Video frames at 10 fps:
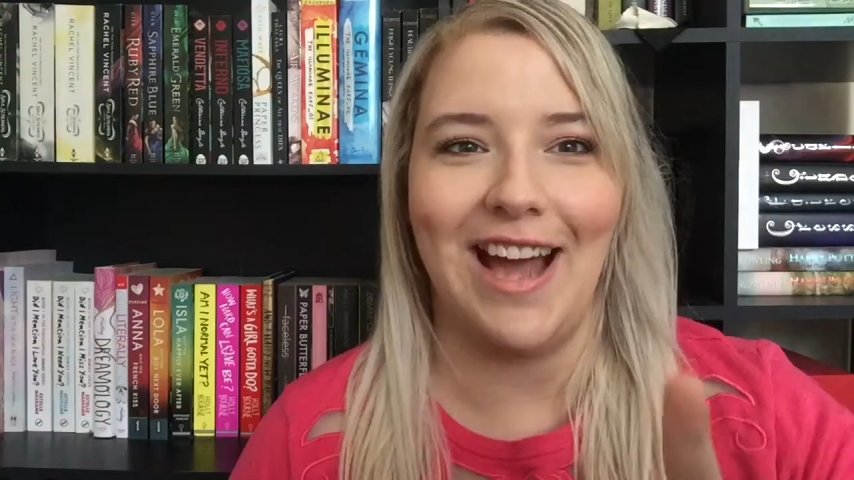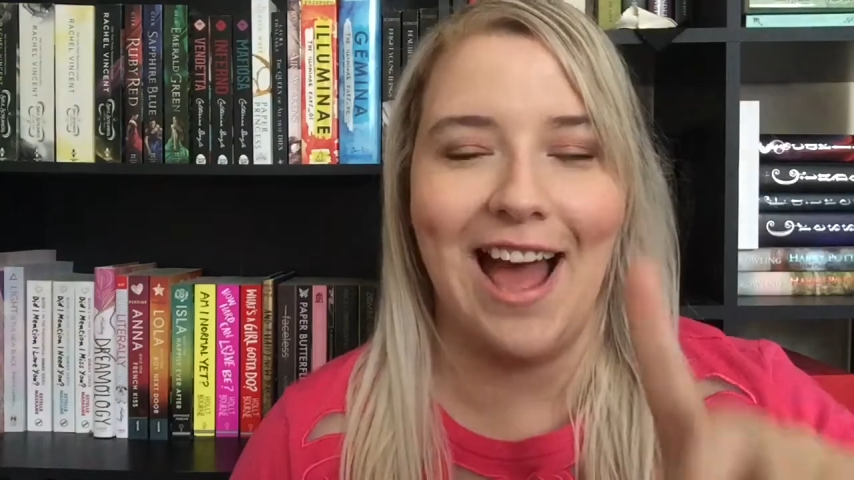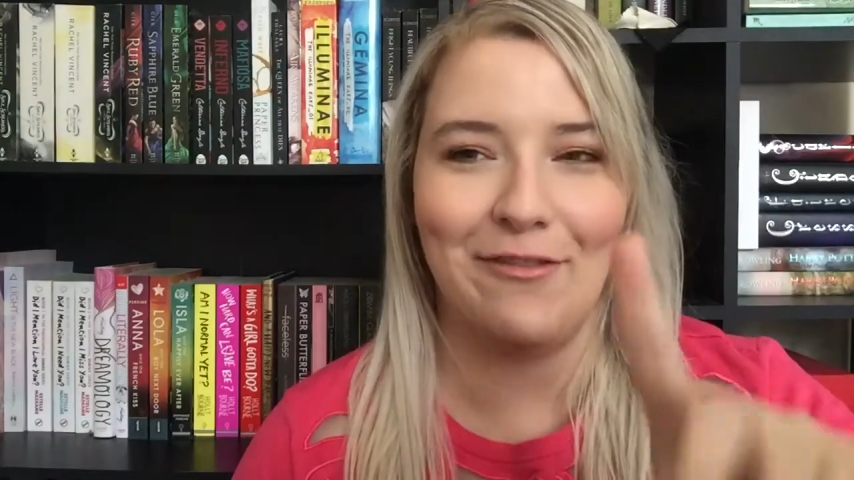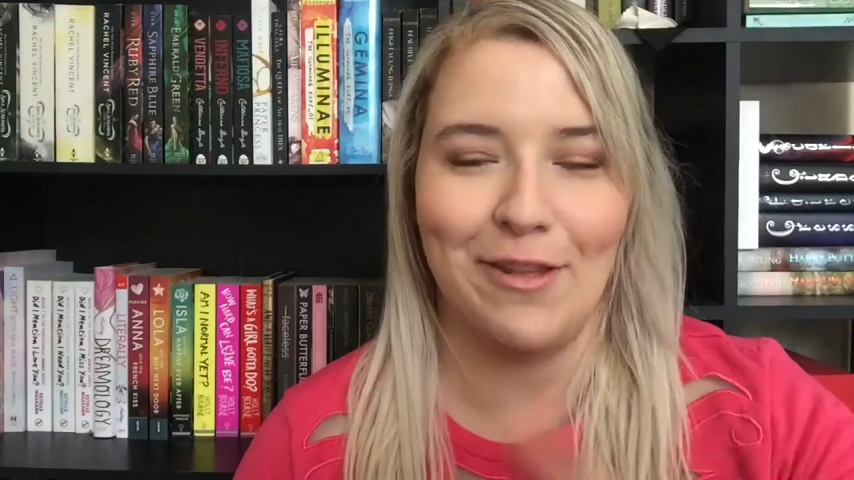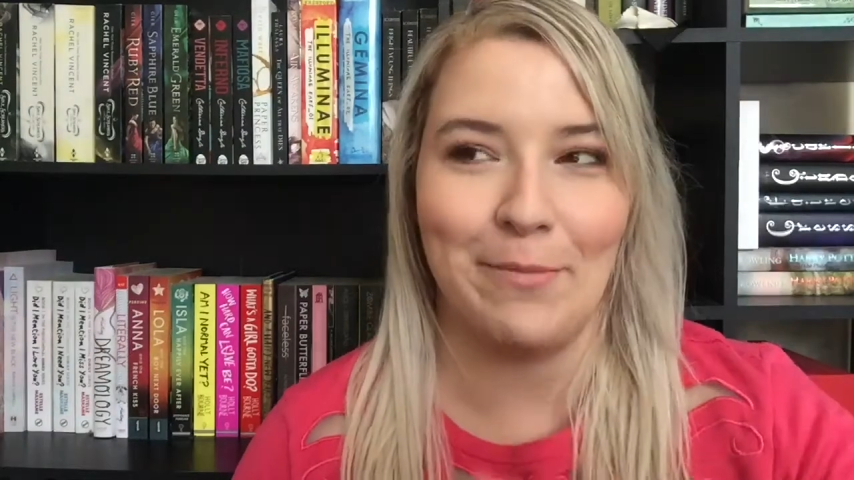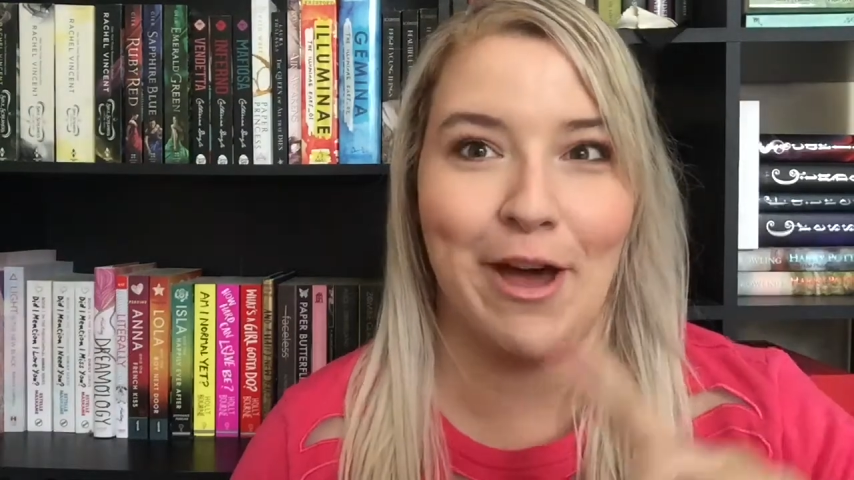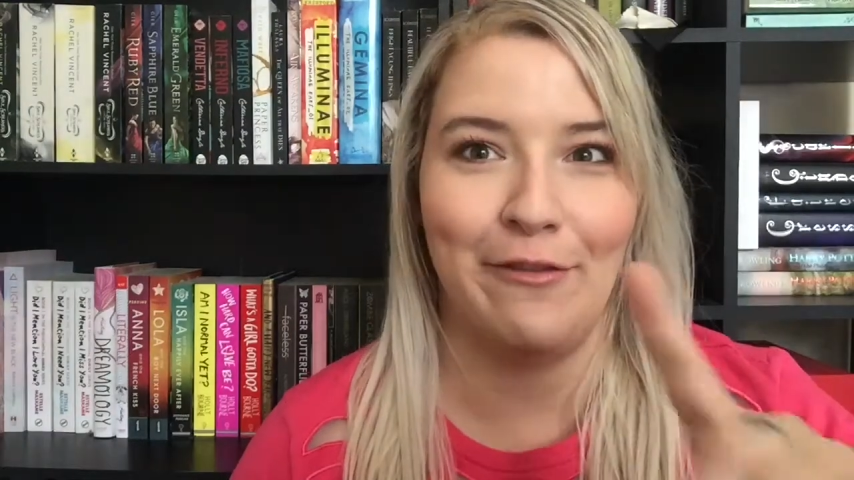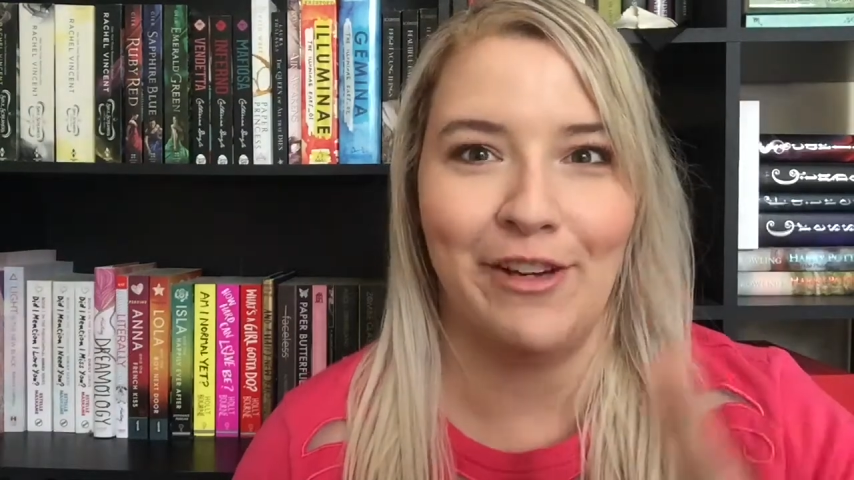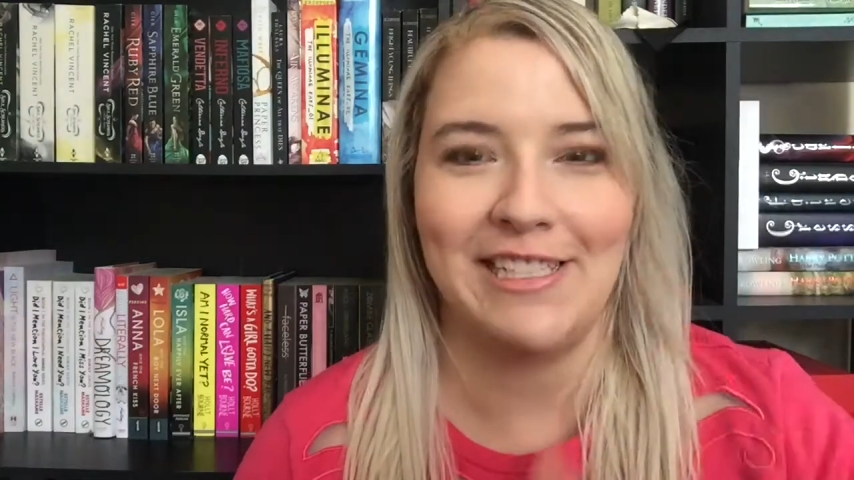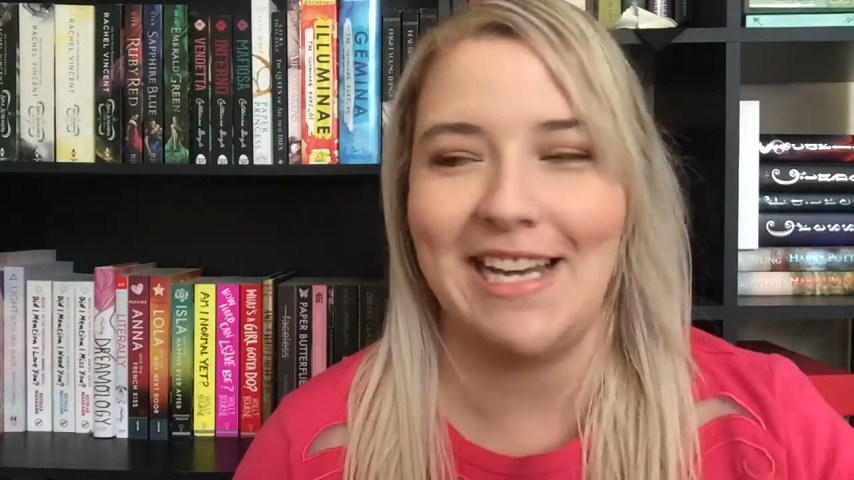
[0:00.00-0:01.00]
I have the
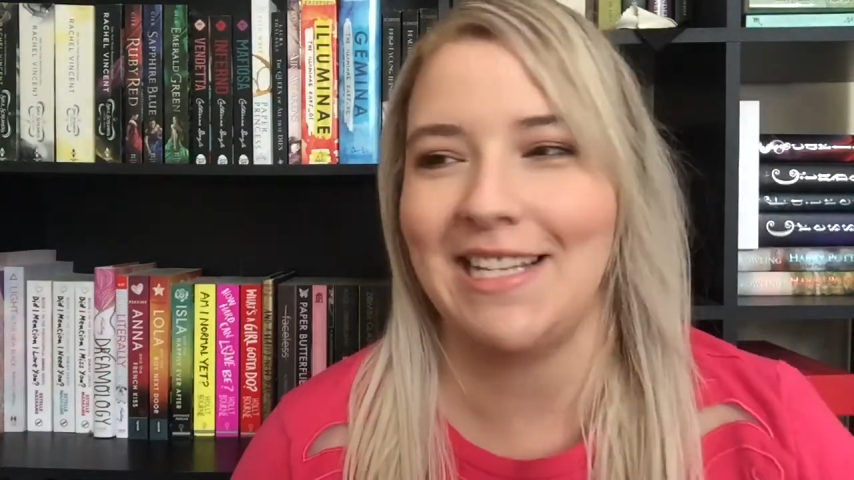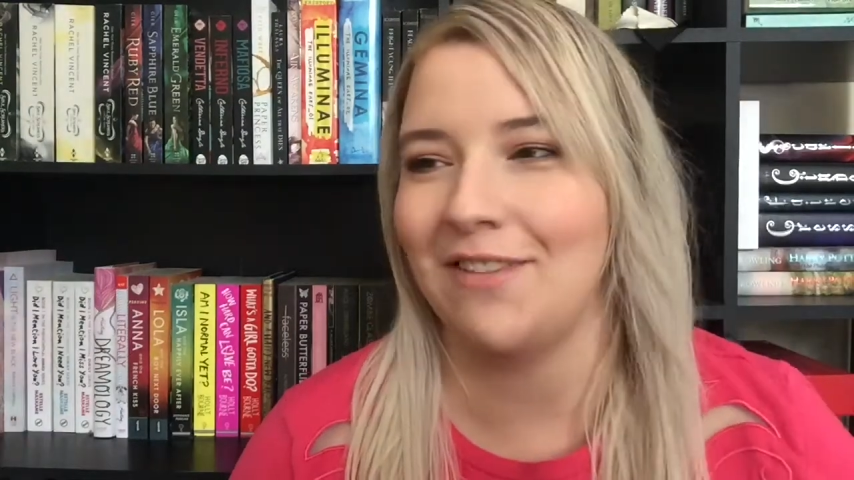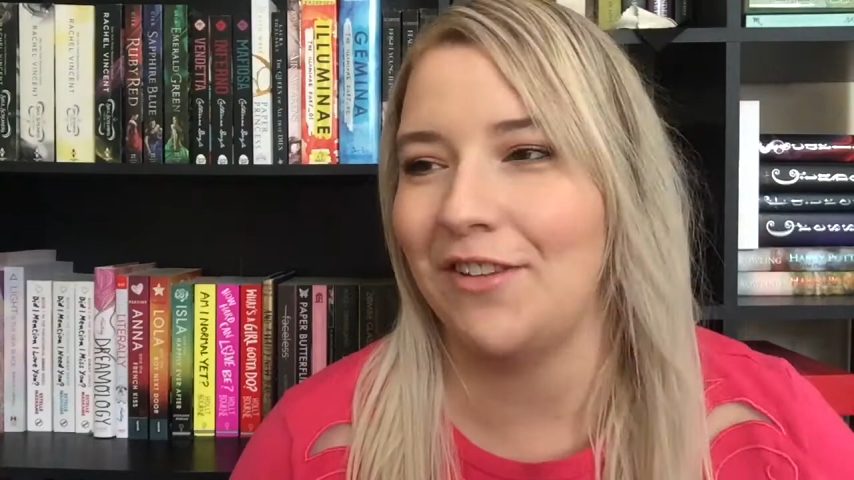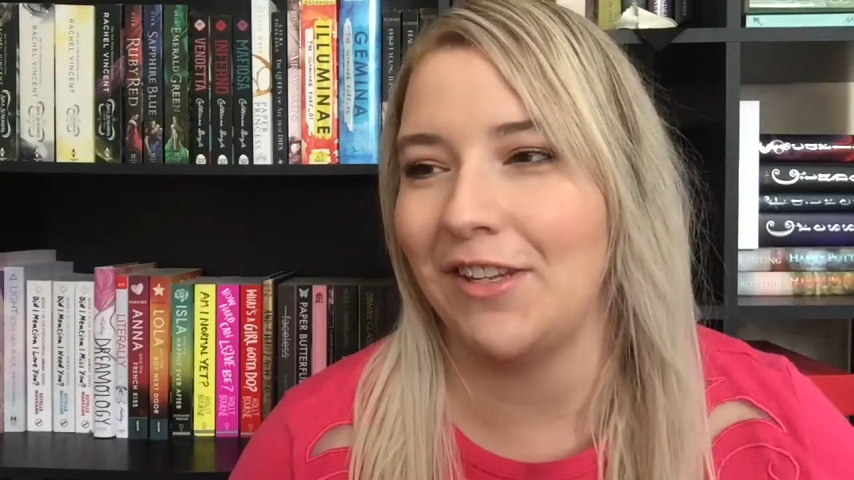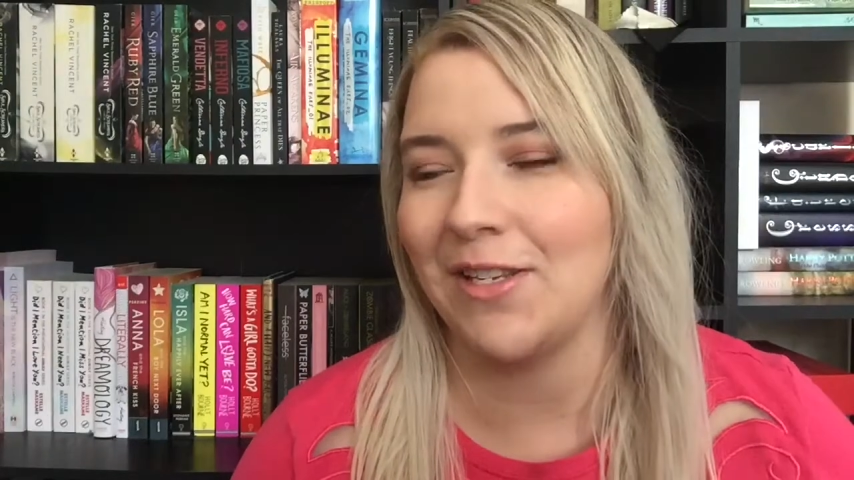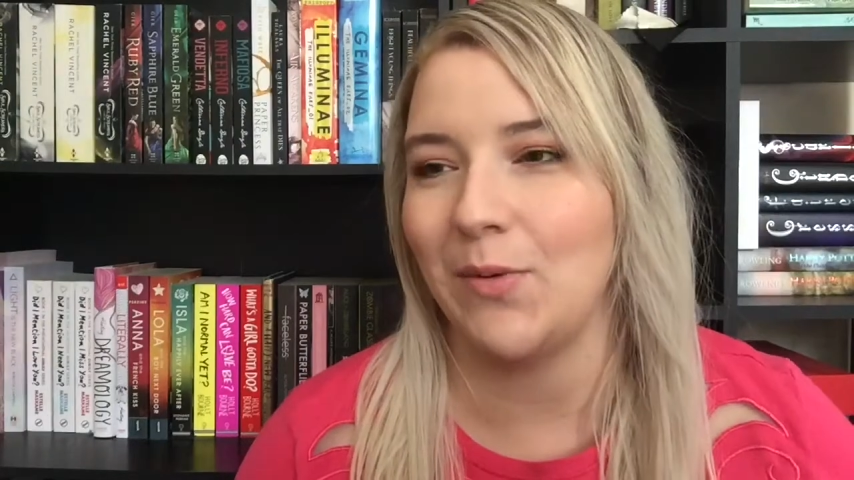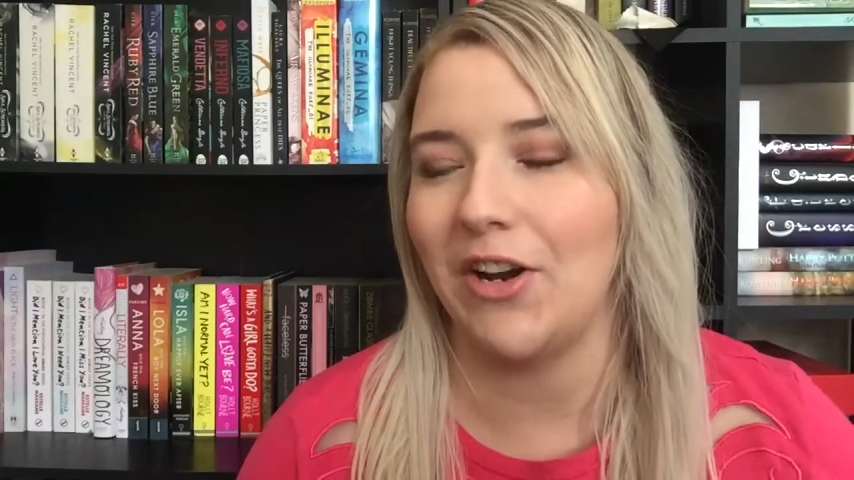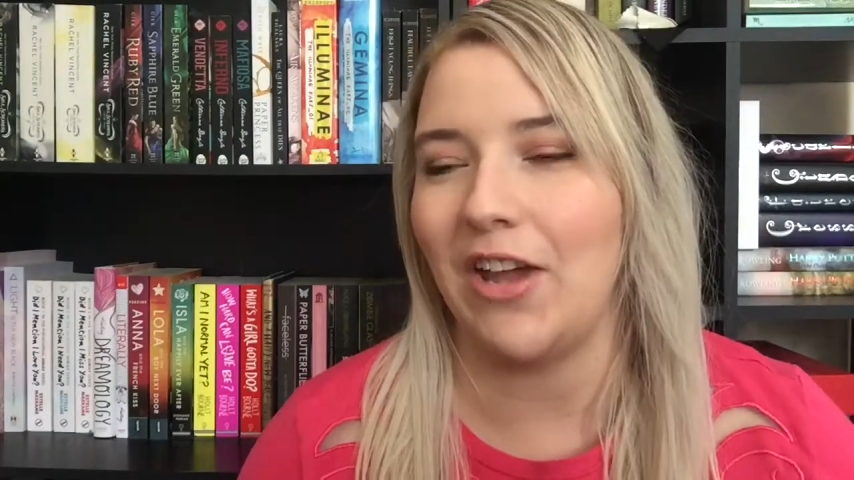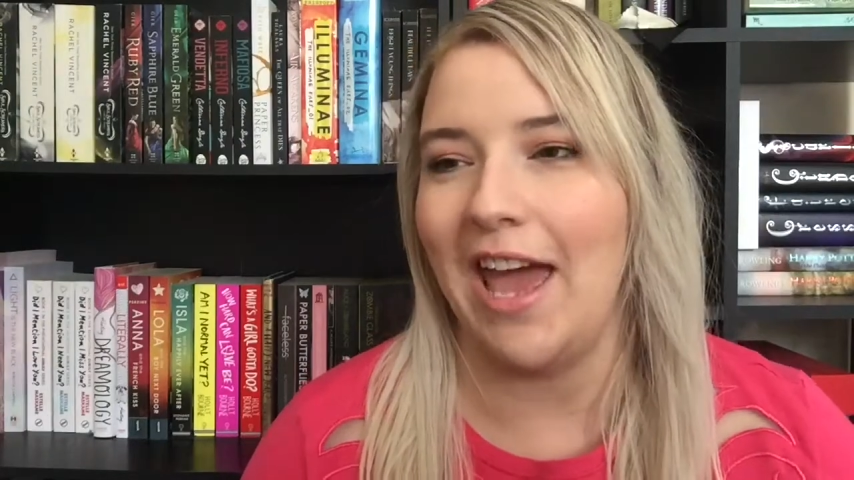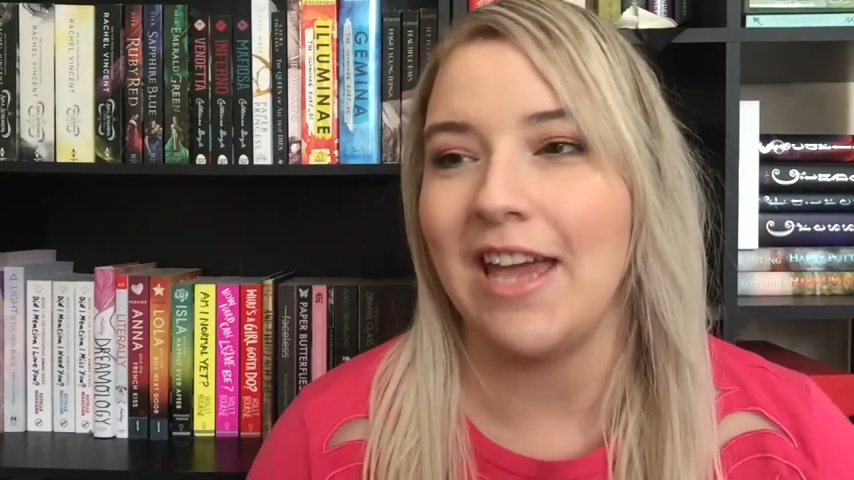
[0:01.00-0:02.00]
perfect answer for this
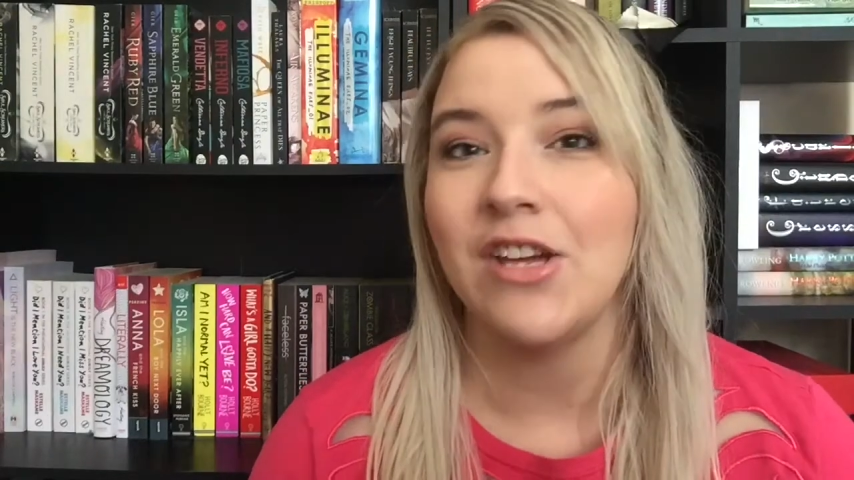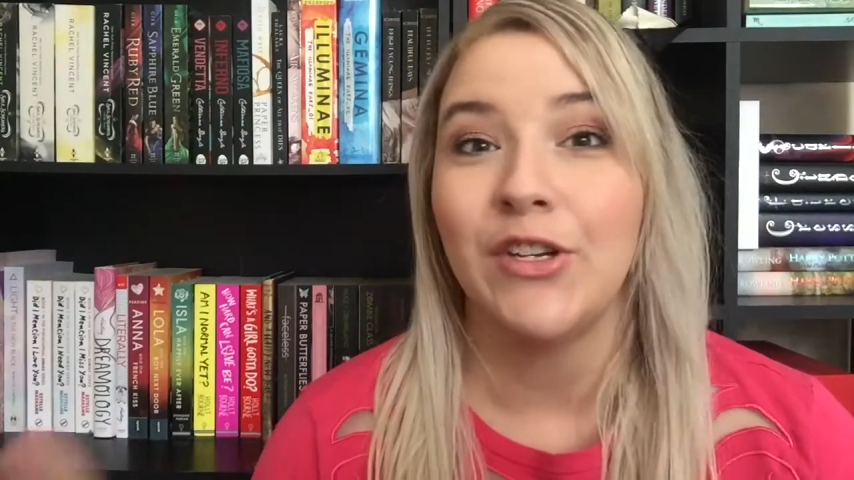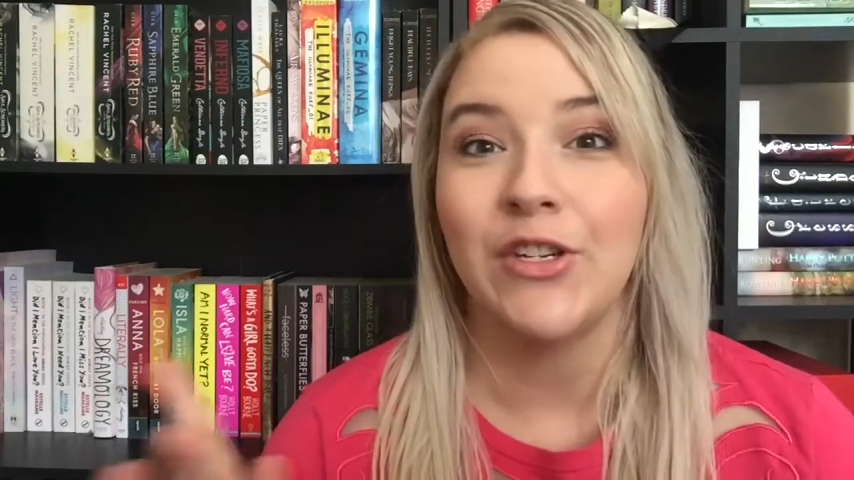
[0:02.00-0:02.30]
one, okay?